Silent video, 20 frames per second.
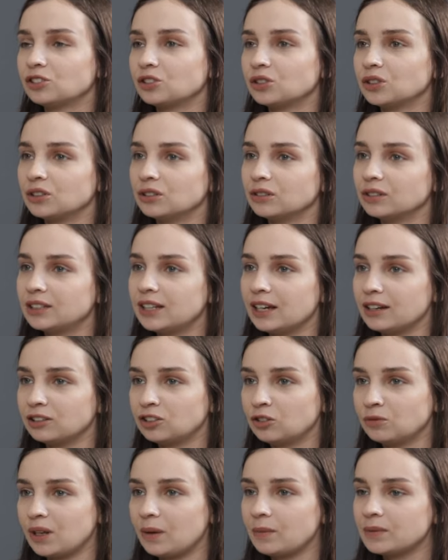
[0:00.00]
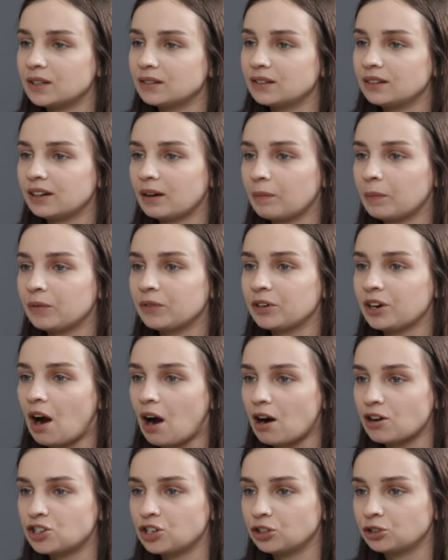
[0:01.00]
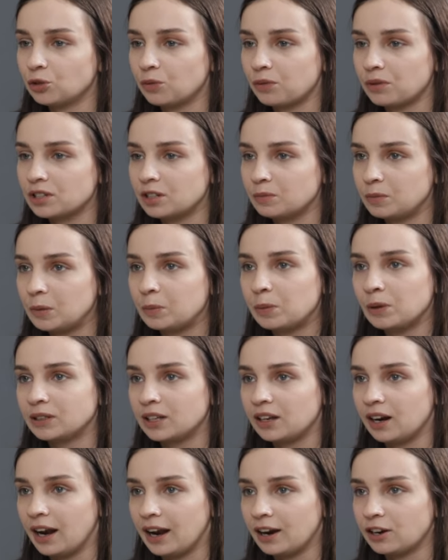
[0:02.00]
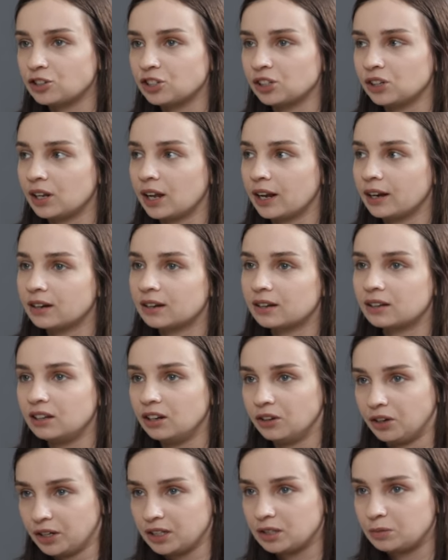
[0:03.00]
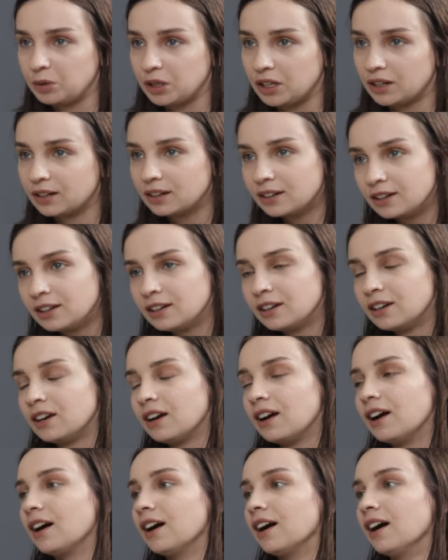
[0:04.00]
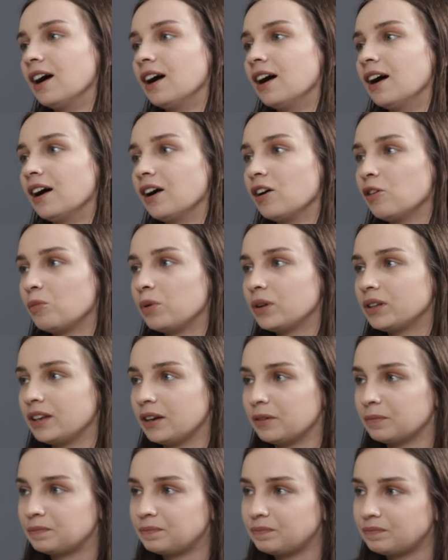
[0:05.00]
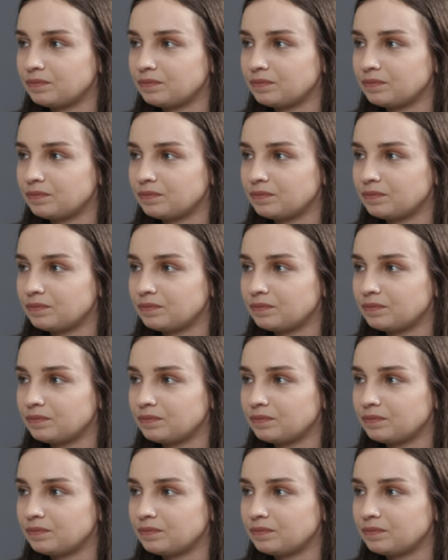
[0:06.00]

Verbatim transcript: so yeah, sometimes I think I'm even harsher towards the people that I actually like hearing speak. Uh, but yeah.